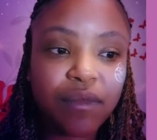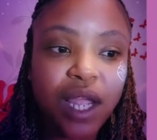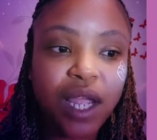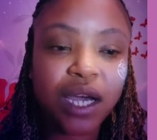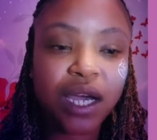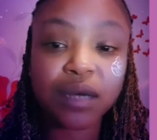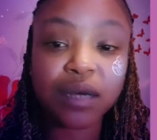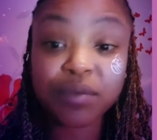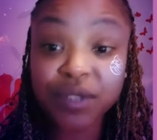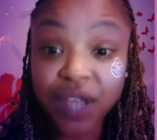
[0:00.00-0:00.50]

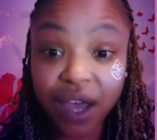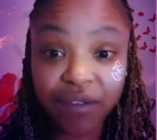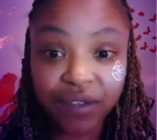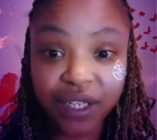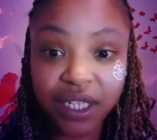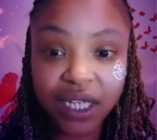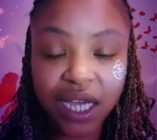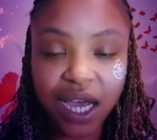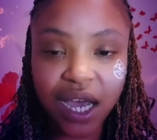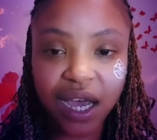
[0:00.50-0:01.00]

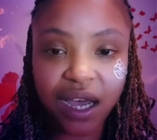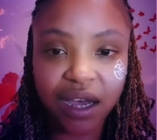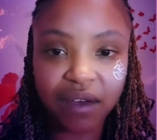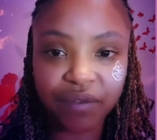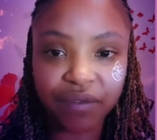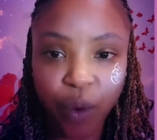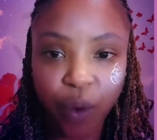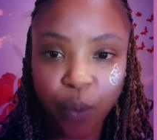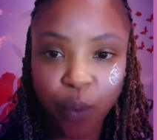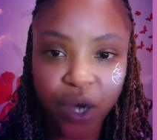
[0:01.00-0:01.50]
observant
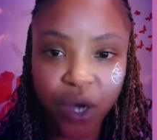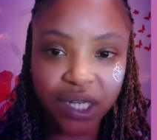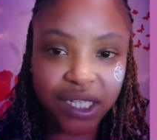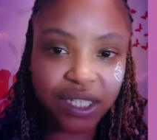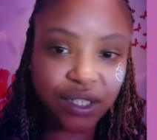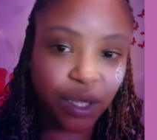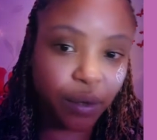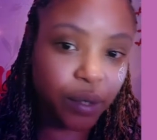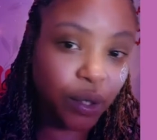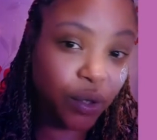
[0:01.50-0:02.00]
of what
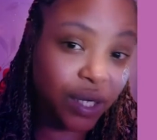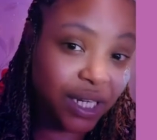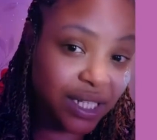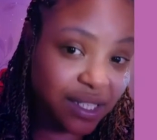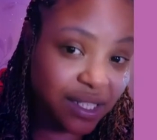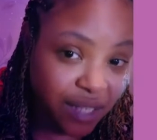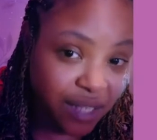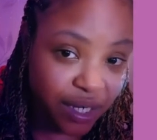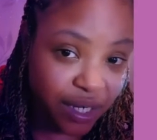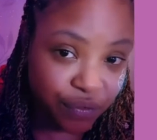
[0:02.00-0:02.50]
is going on
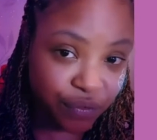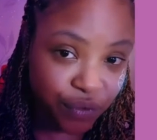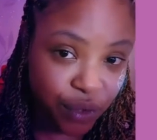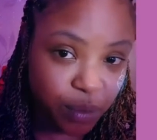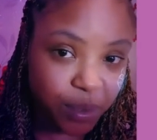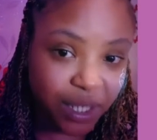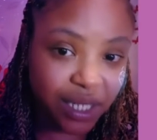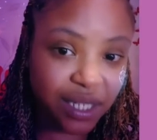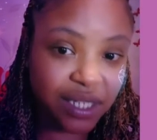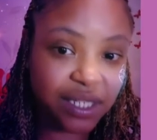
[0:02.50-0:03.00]
inside of you,
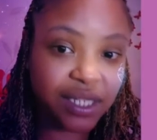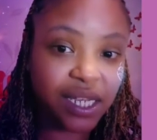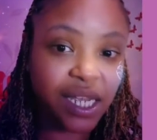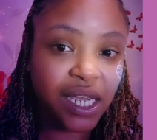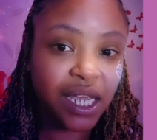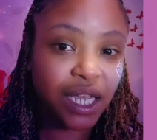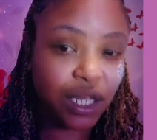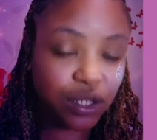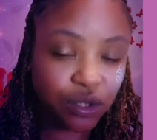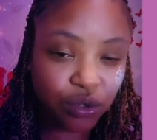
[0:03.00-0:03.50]
because
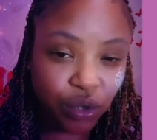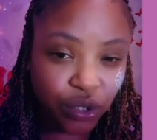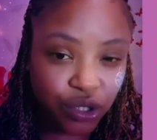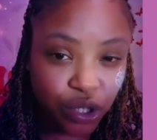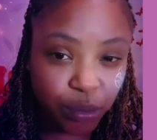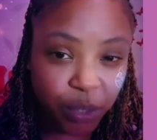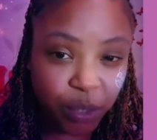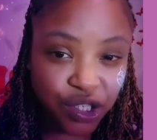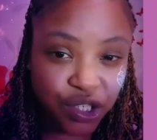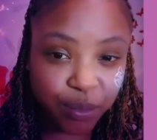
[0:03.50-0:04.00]
it's not
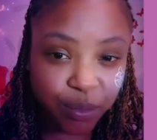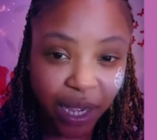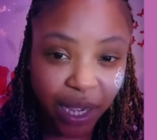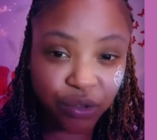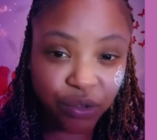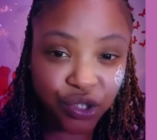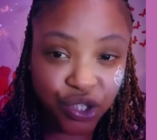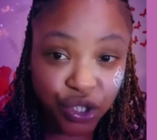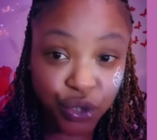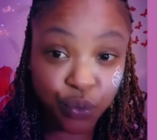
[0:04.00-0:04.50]
so much
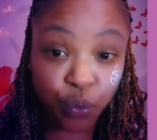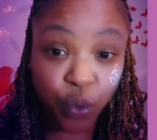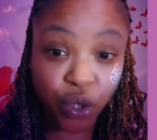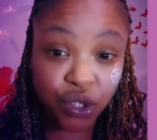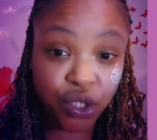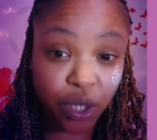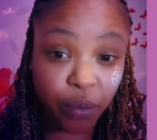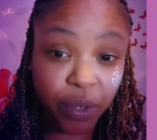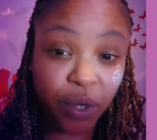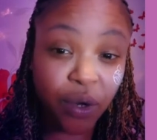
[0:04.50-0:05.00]
about just
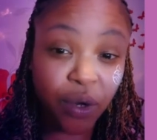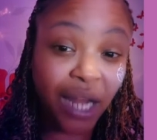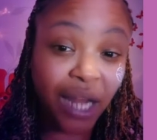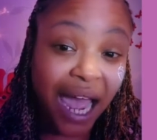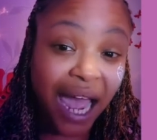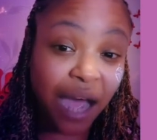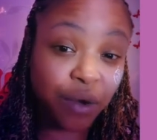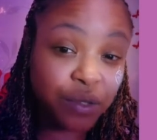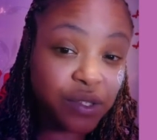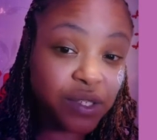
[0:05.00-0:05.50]
what's going on
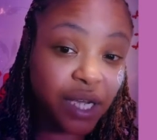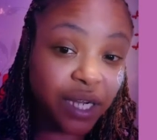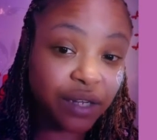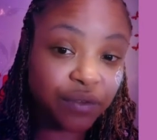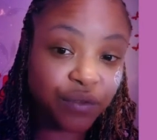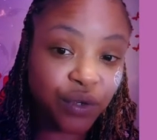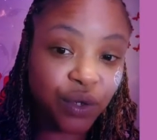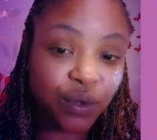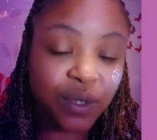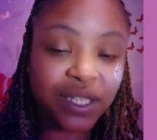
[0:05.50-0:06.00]
outside
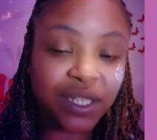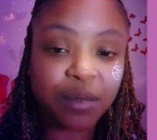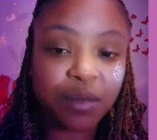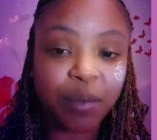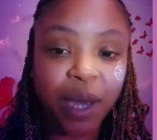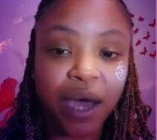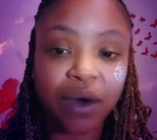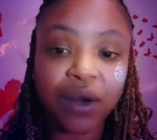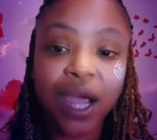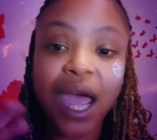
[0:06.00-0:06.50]
of you. It's
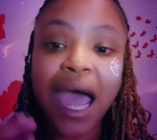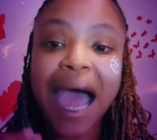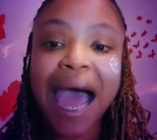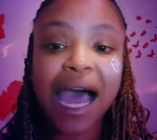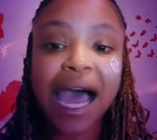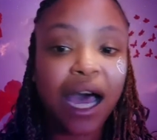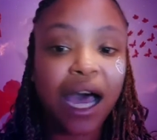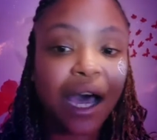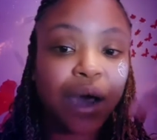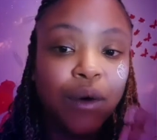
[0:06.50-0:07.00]
about
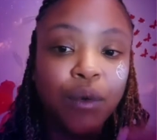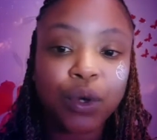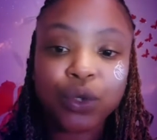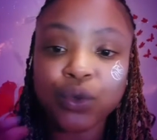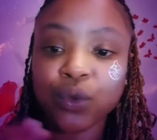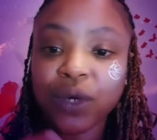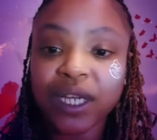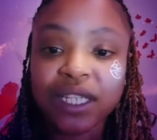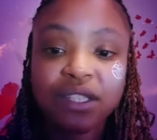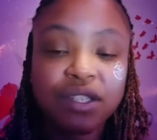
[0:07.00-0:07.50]
how
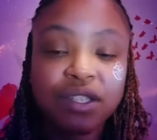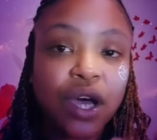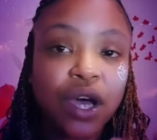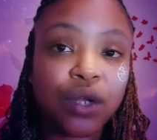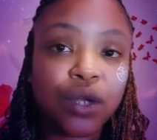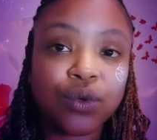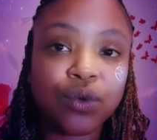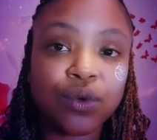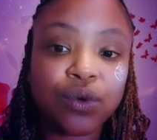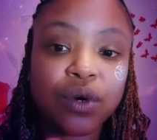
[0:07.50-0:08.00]
your
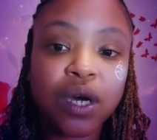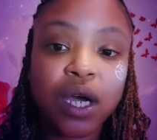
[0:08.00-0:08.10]
internal